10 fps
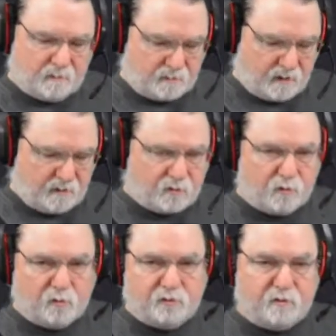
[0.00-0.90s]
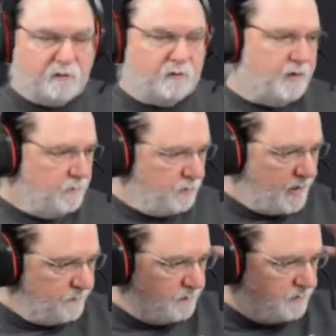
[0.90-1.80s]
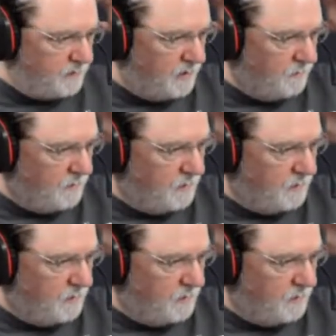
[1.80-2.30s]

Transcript: Kind of cool. So anyway, I'm going to wrap this up.